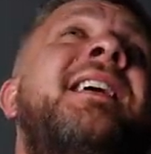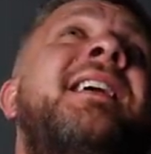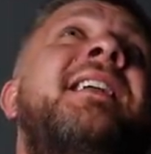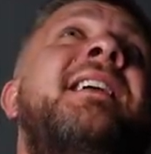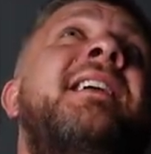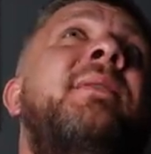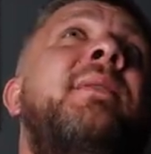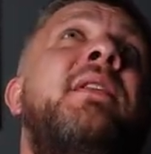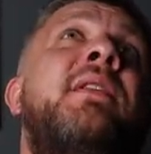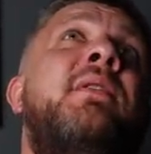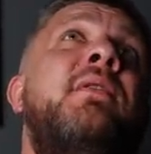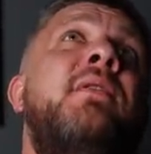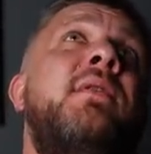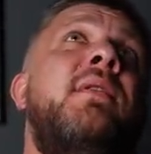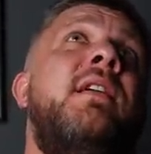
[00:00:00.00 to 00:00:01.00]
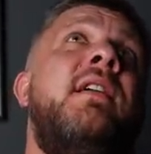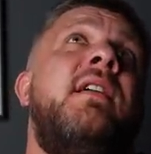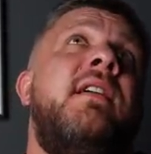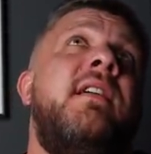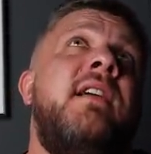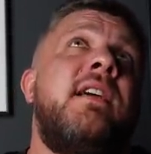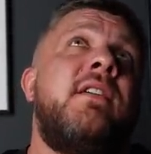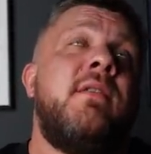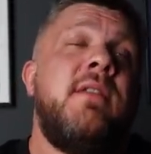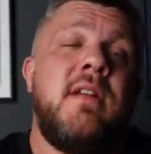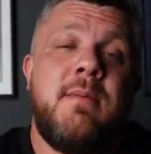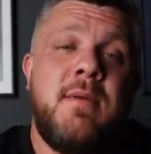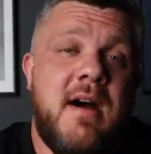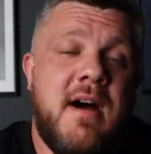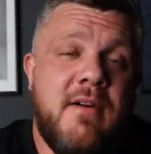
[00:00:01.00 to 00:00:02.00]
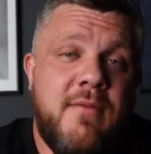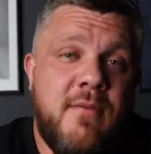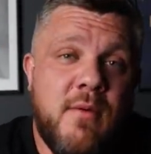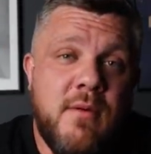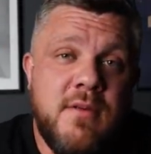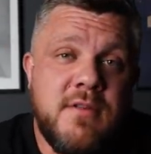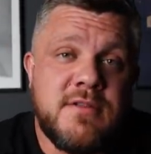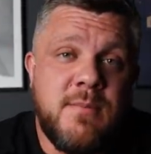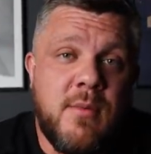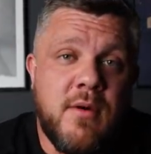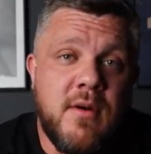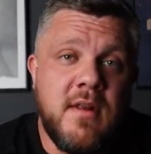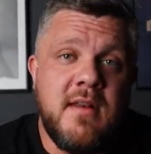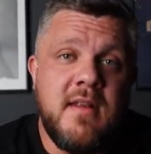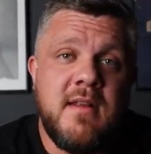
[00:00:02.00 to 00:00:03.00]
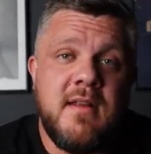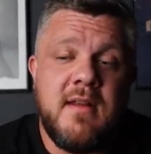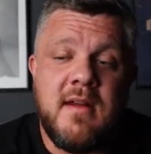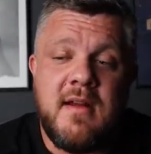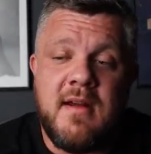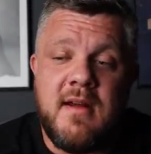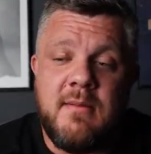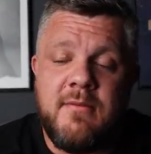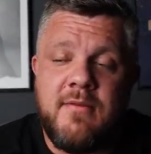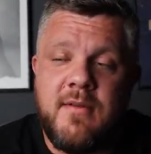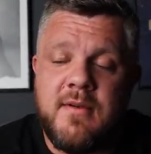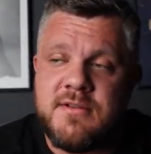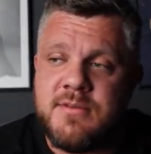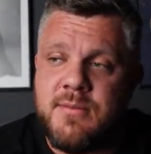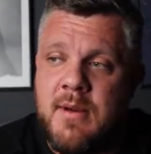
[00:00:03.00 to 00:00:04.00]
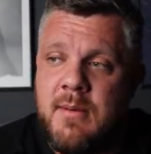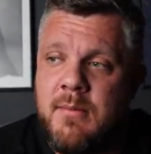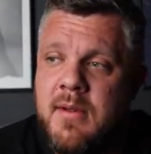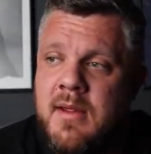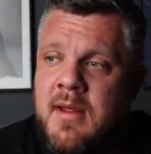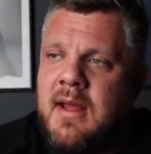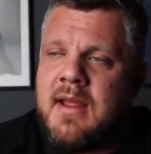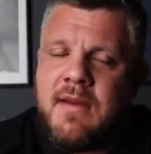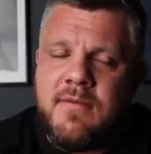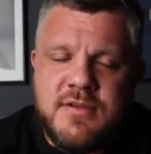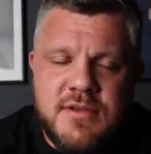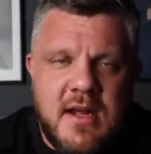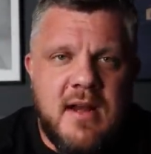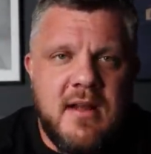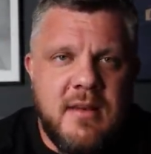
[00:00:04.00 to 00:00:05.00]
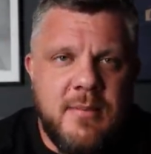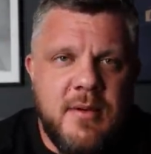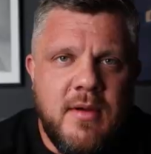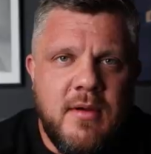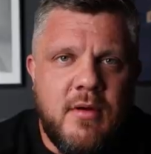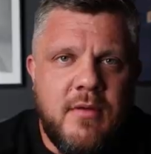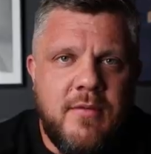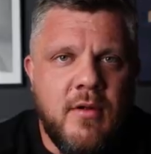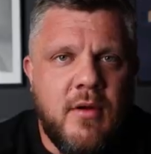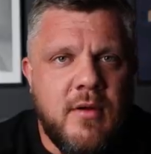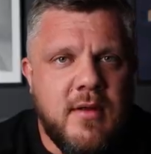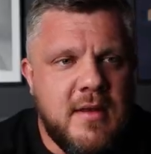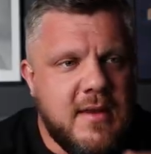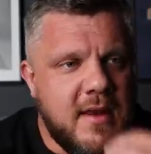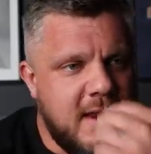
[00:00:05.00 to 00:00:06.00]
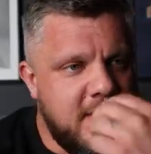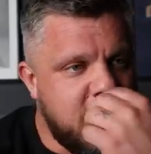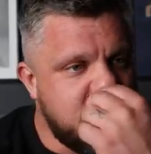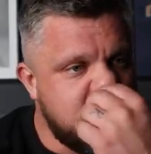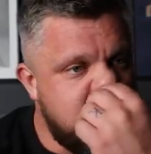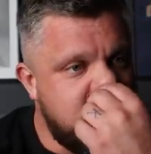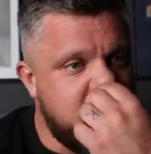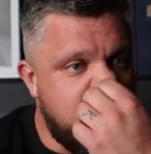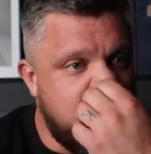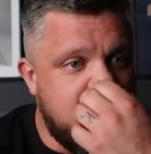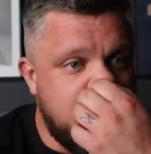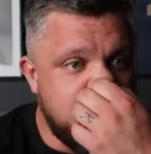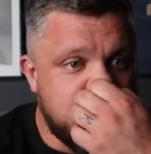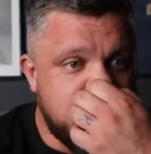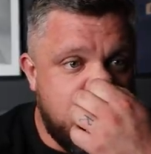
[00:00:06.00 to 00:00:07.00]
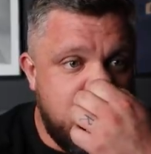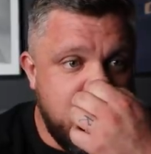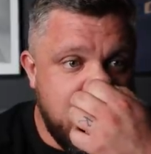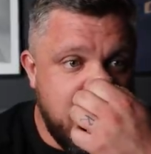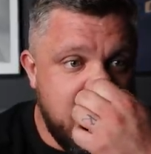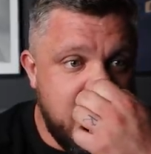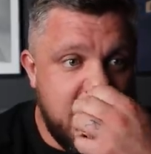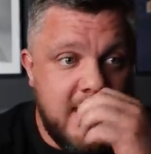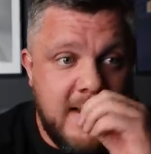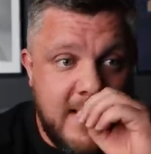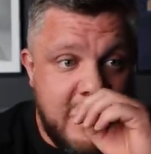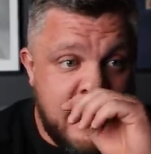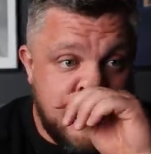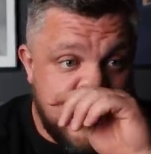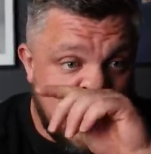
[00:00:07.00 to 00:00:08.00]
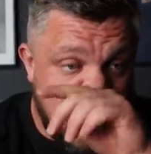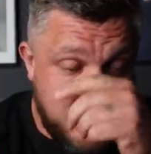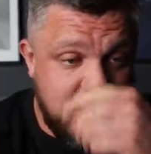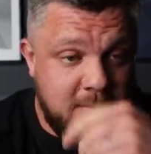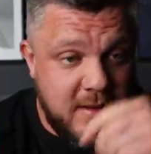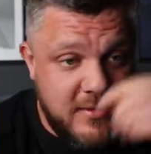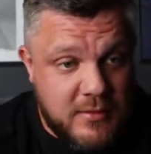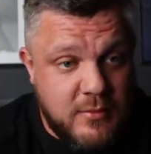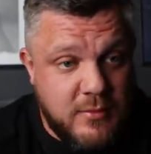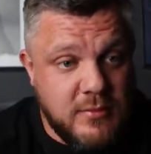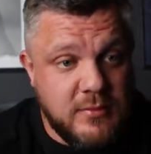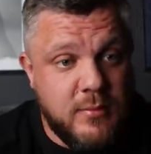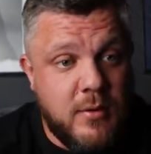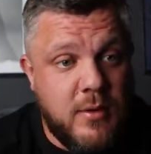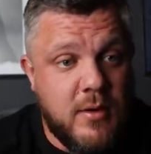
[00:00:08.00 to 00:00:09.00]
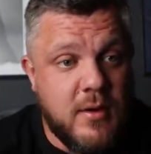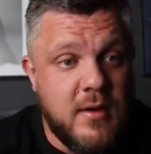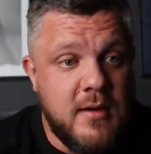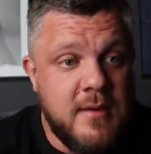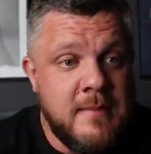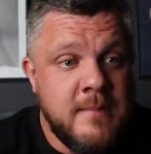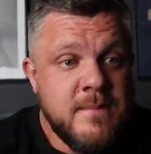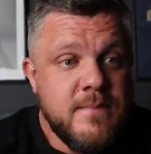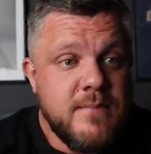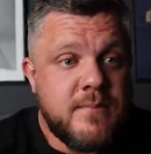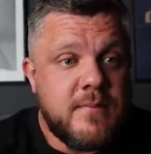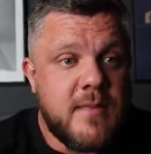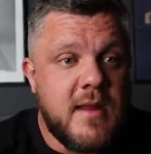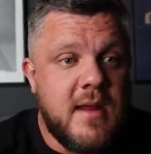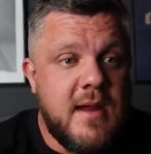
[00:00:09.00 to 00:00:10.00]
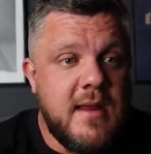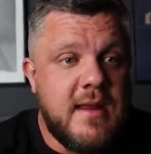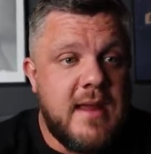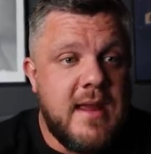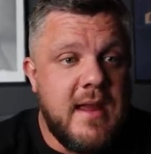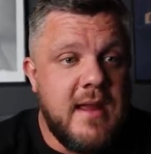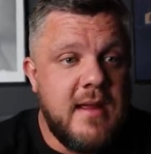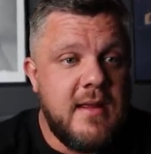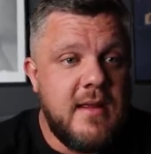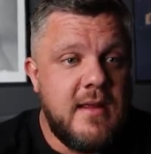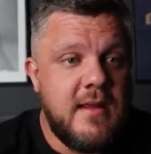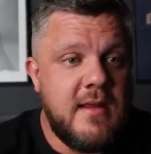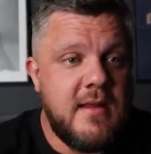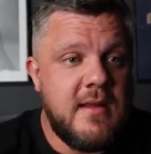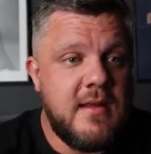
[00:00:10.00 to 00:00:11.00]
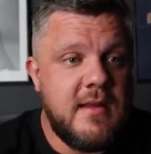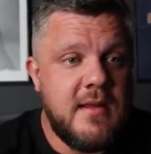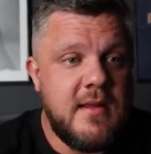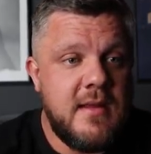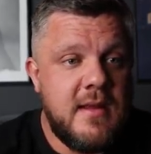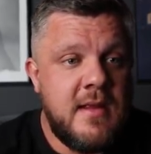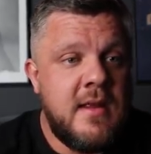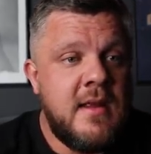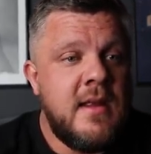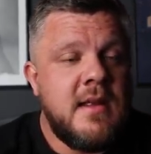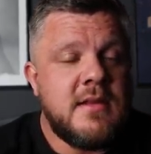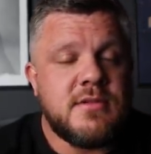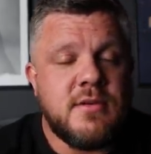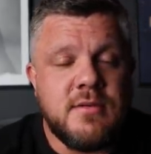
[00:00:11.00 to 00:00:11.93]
I think I went through, I got there about 4:30 this morning for a swim. I think I've chatted about an awful lot of the time as well. You know, when I'm swimming or when I'm in the cold water, I get, it's